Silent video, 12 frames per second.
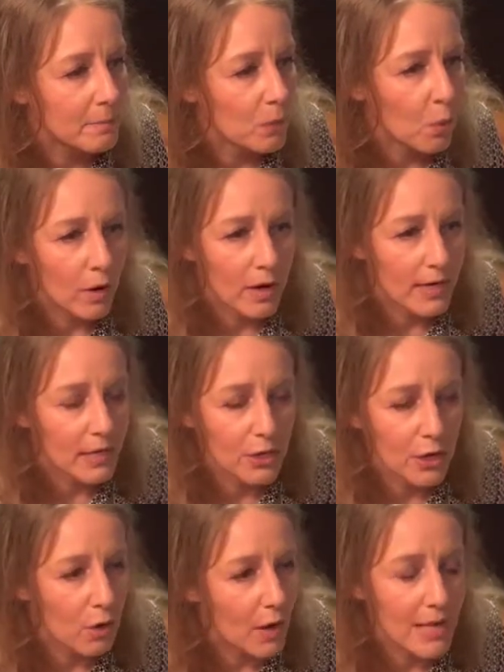or
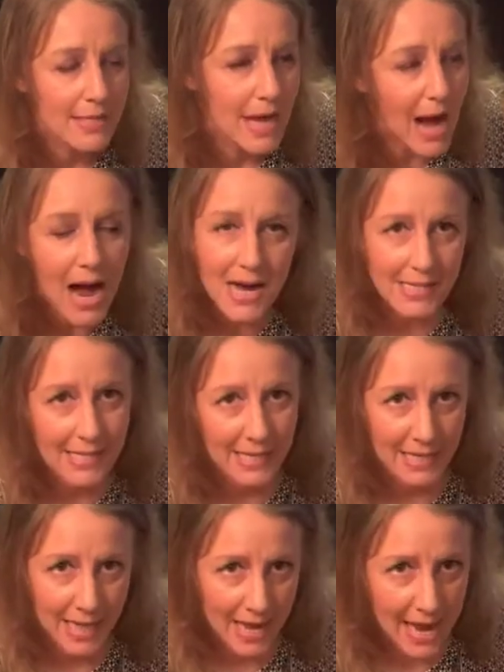a
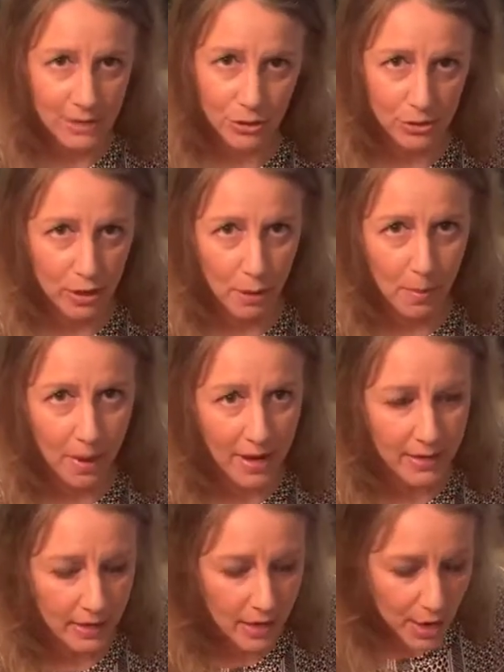toxin that enters our body.